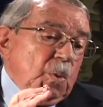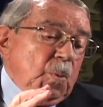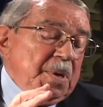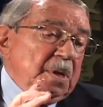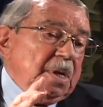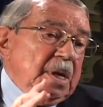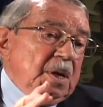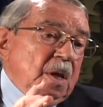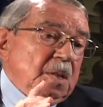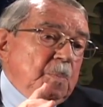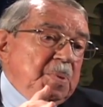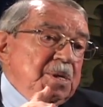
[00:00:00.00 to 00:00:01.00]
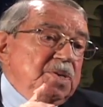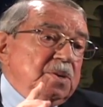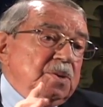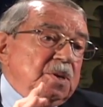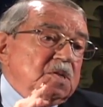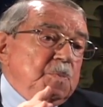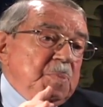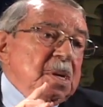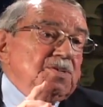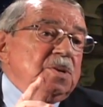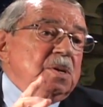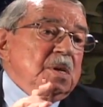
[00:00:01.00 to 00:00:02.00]
we could get on the beach and just
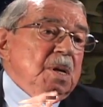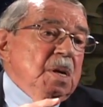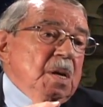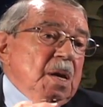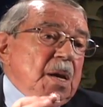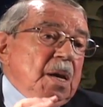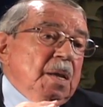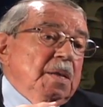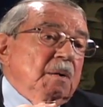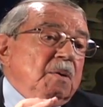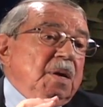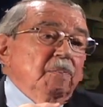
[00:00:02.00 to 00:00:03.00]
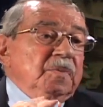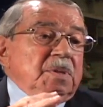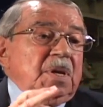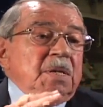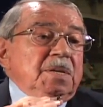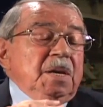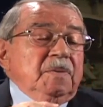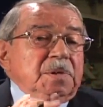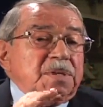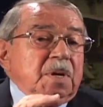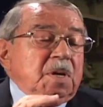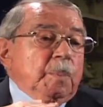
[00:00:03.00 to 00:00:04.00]
beach, and they'll give they'd give
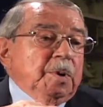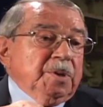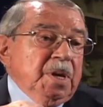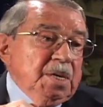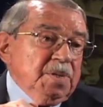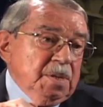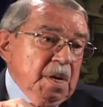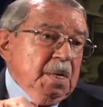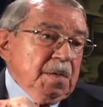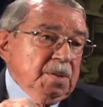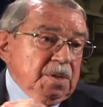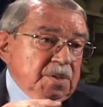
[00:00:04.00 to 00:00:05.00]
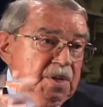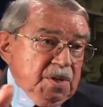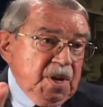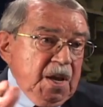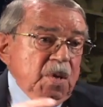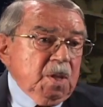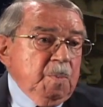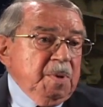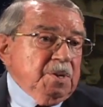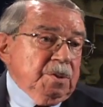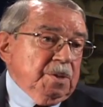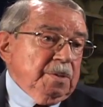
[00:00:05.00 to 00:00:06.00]
us a couple days just to stay on the
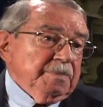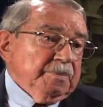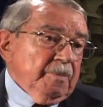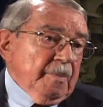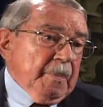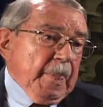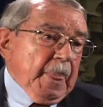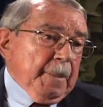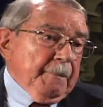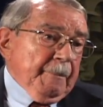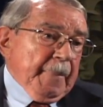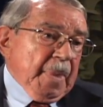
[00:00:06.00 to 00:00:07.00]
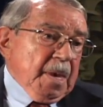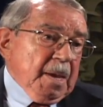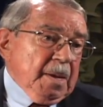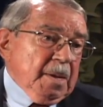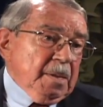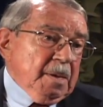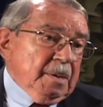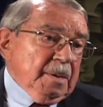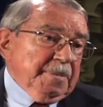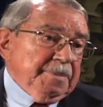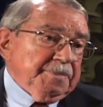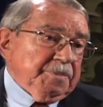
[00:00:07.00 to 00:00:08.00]
beach. Okay. And
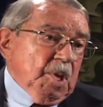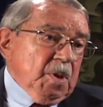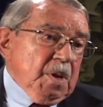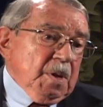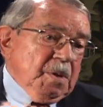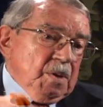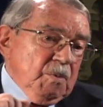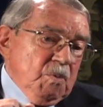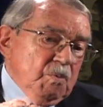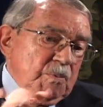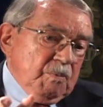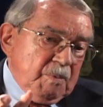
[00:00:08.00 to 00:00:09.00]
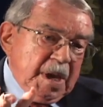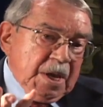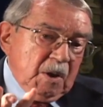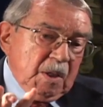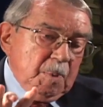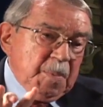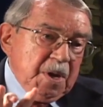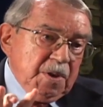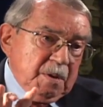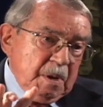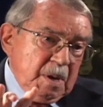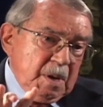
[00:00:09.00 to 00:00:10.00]
uh, you get on the
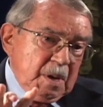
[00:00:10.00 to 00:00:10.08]
beach